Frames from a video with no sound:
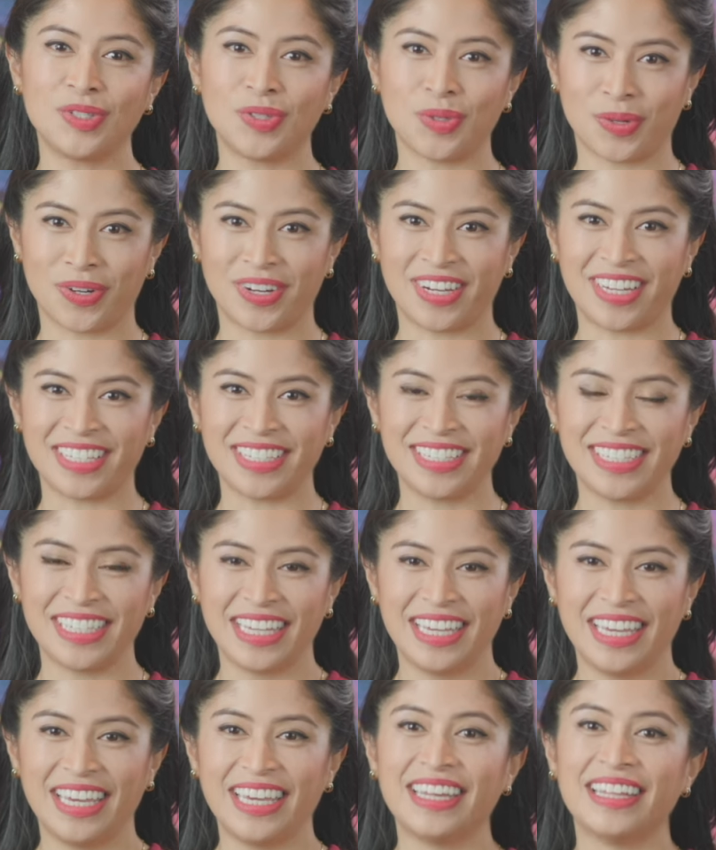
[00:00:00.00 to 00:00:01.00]
Stories.
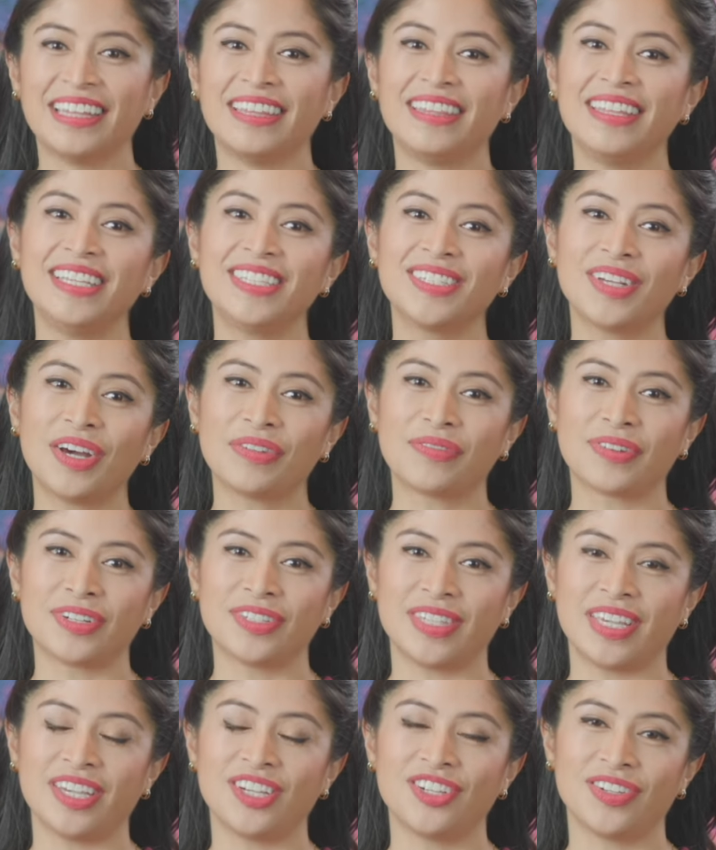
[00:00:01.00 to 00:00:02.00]
These
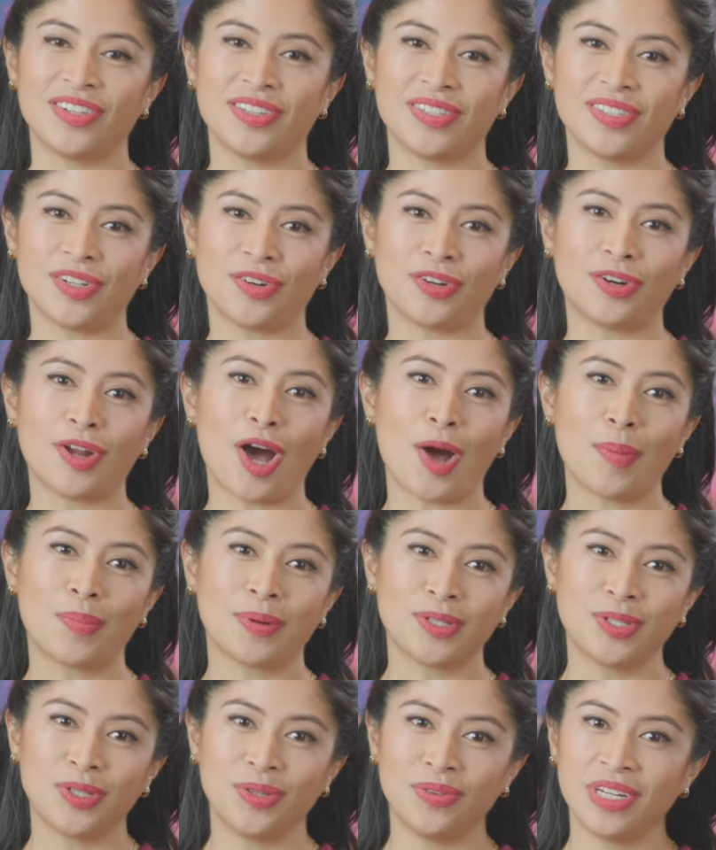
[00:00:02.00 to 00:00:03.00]
conversations are an
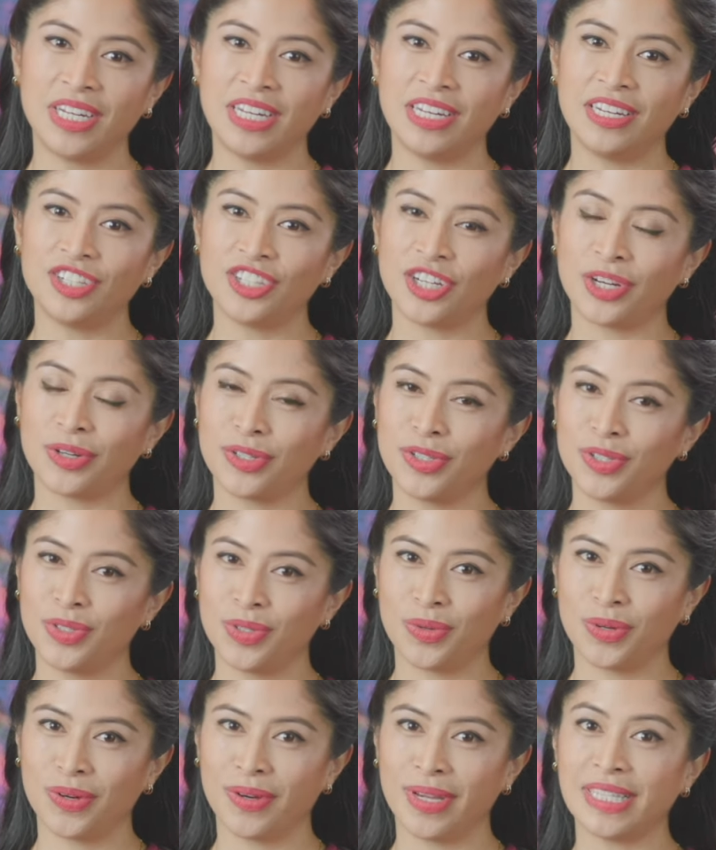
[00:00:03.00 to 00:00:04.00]
opportunity to share
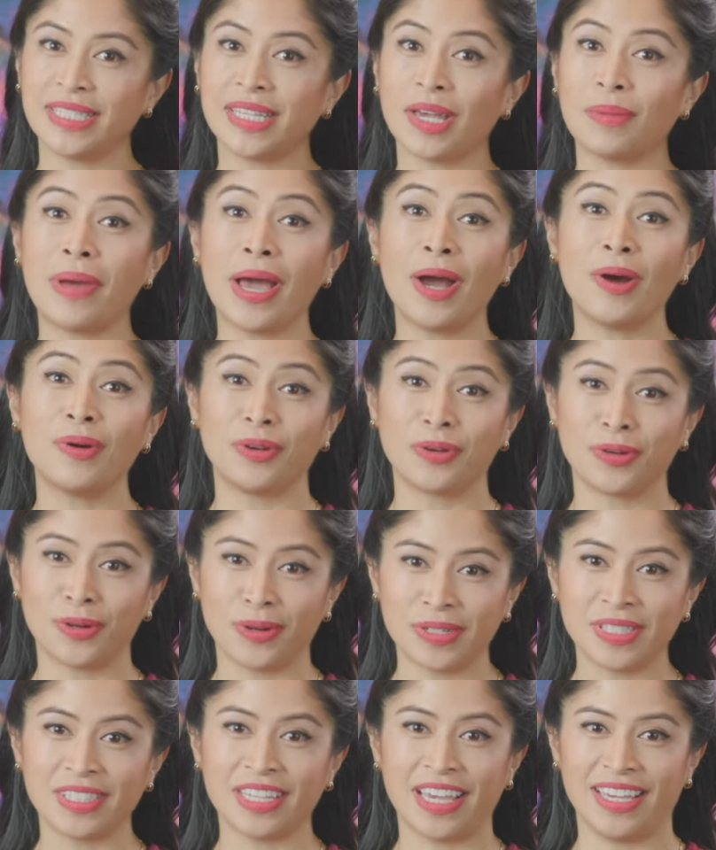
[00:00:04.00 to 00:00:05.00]
stories about
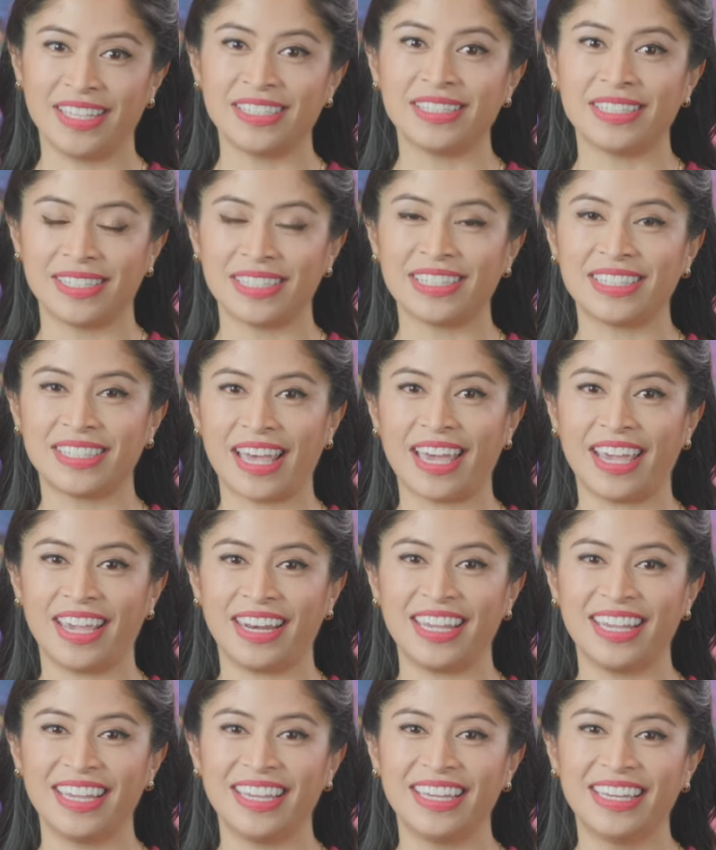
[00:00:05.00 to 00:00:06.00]
neuroscience and
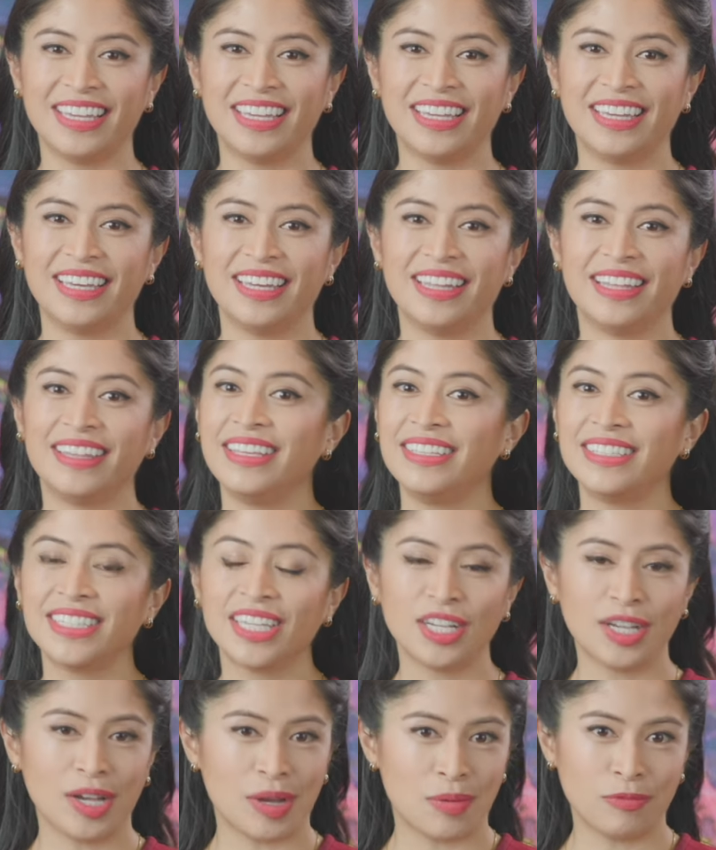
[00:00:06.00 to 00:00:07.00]
society. These
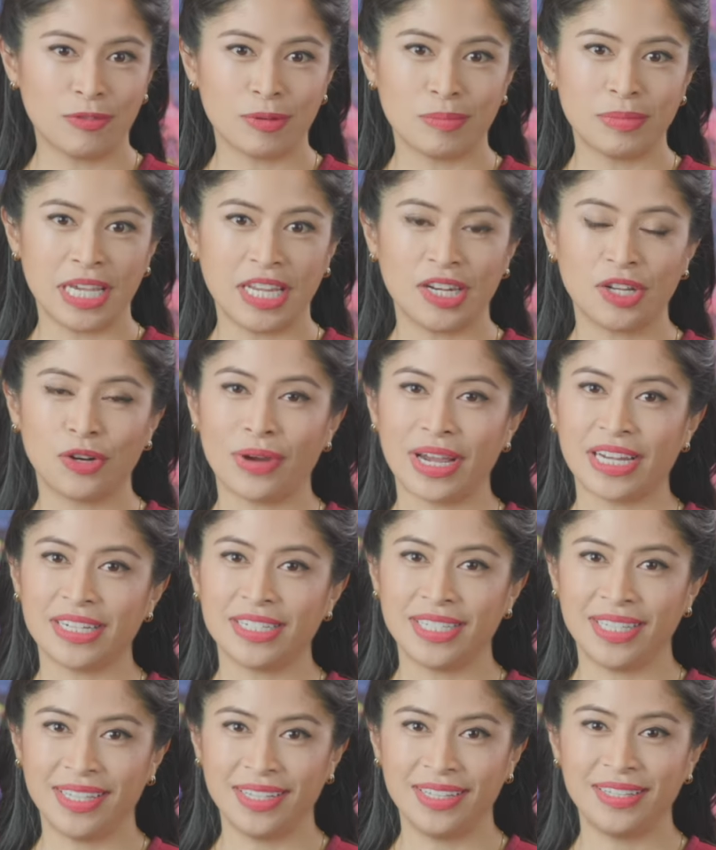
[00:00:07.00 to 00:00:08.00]
can come from Dana
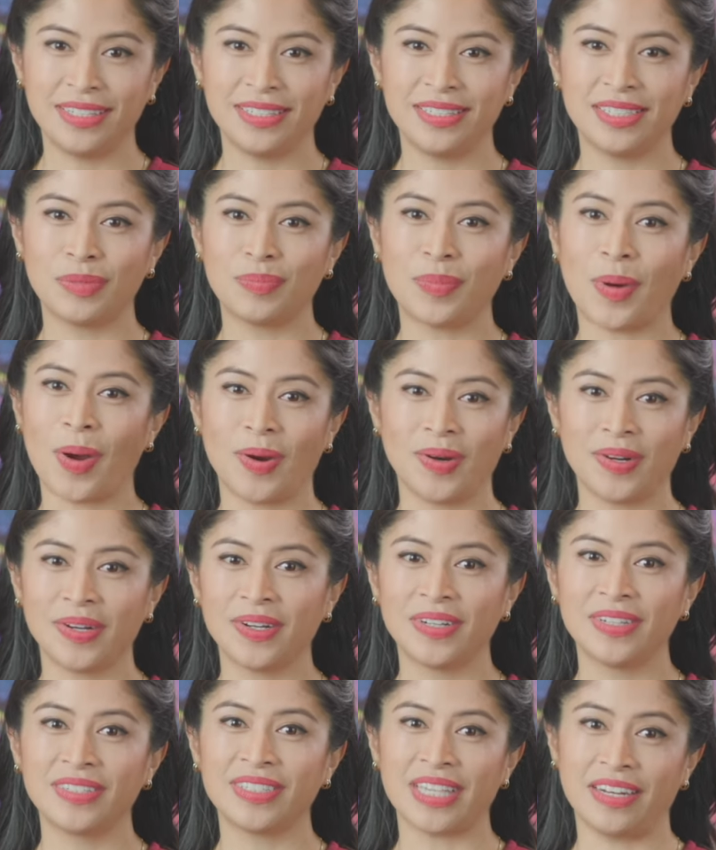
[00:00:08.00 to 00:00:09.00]
grantees,
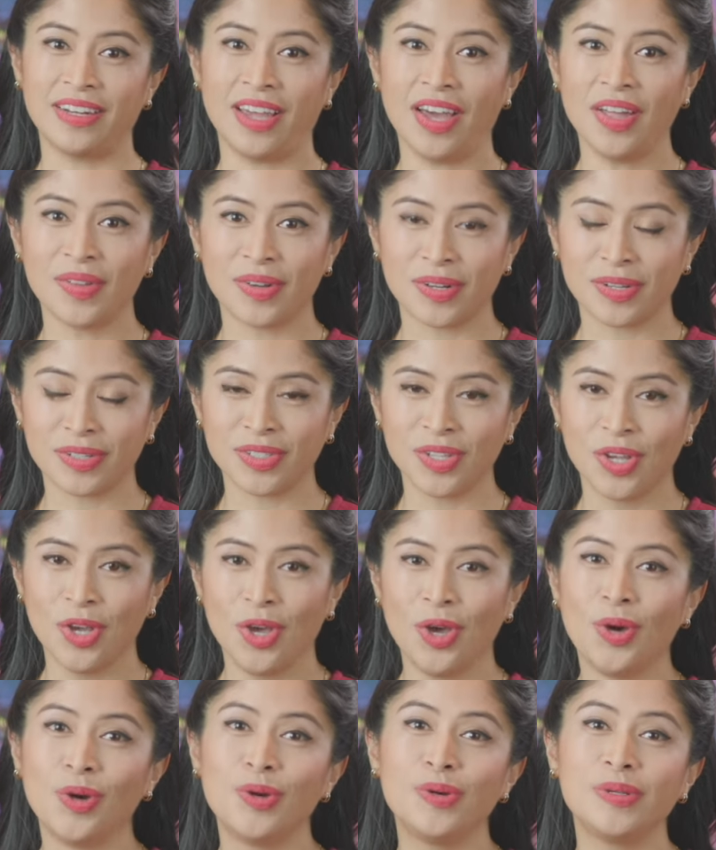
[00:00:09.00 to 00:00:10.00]
partners, and others
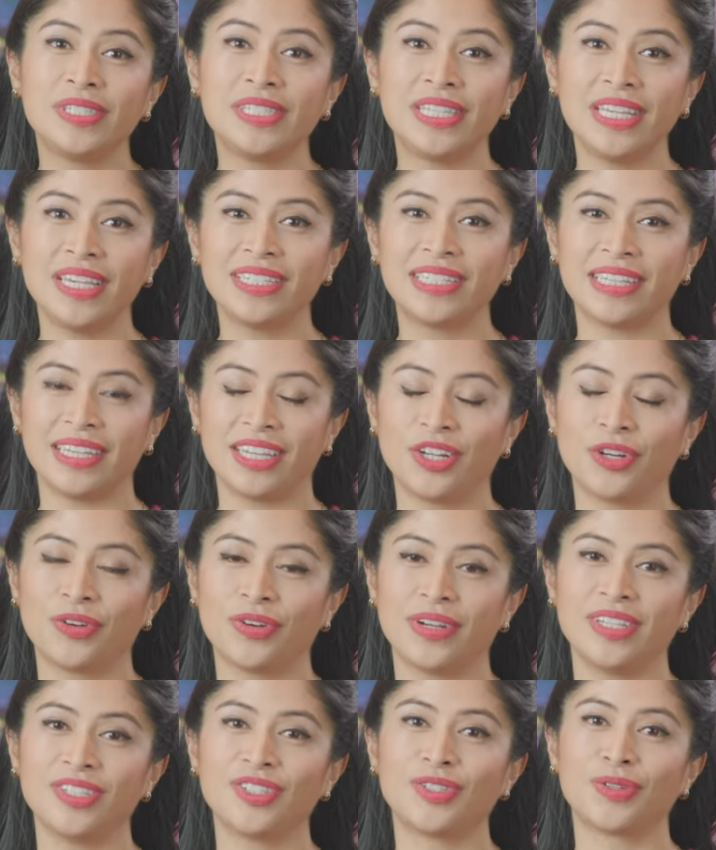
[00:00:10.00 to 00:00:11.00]
who seek to
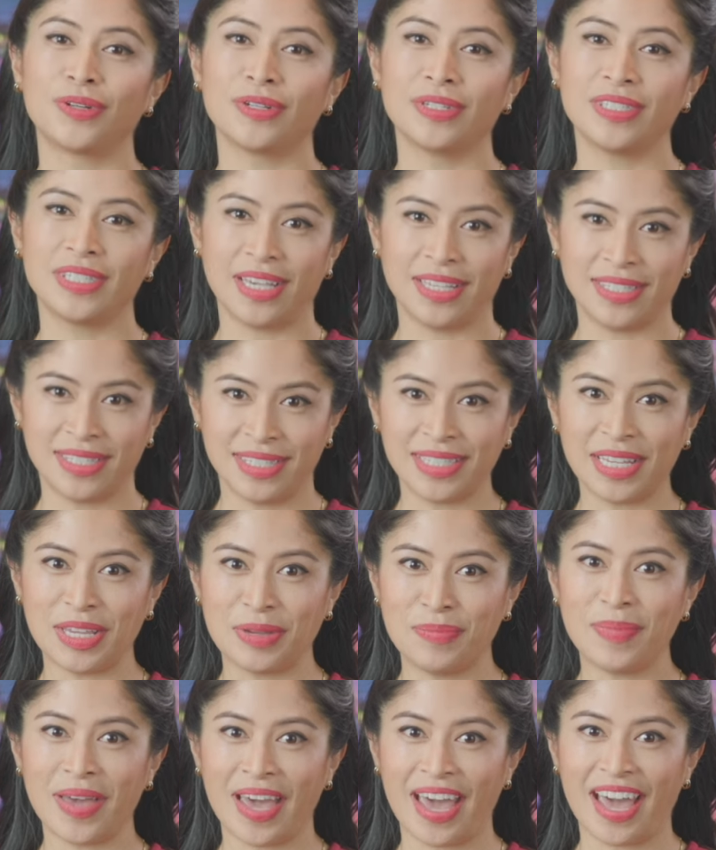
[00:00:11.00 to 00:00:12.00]
increase neuroscience's
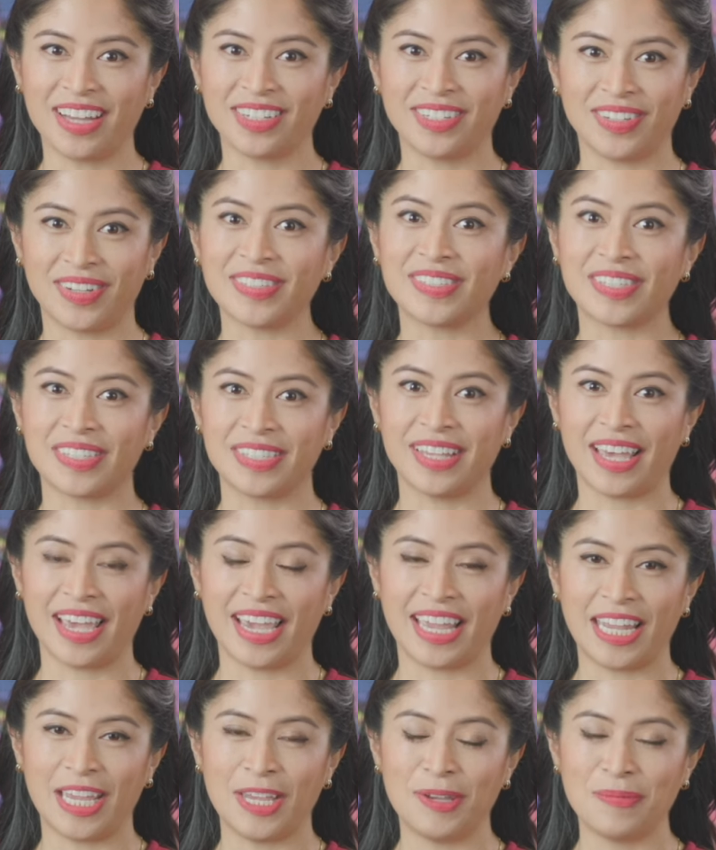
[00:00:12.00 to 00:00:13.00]
impact on
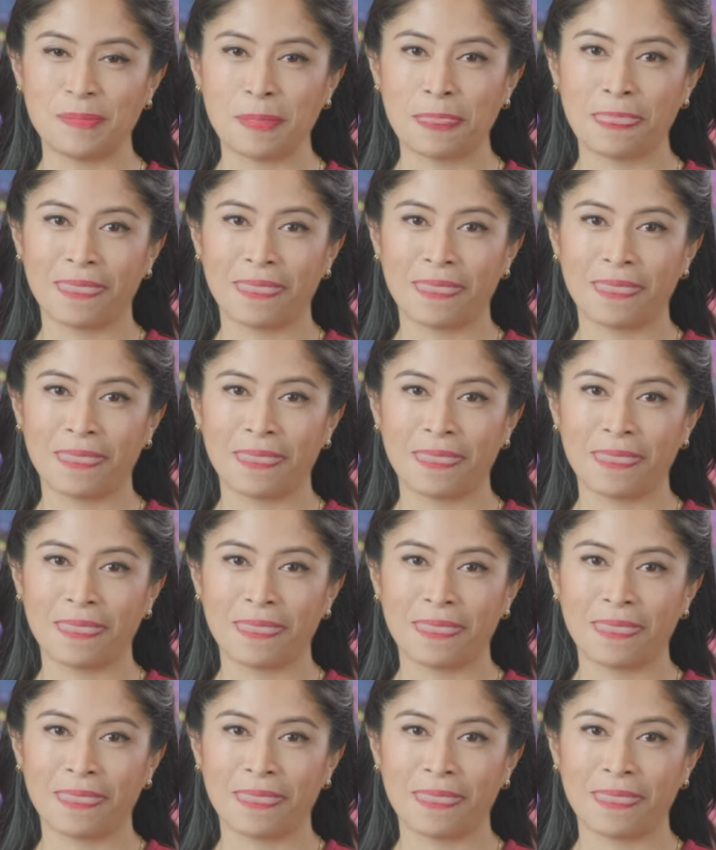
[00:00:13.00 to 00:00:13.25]
society.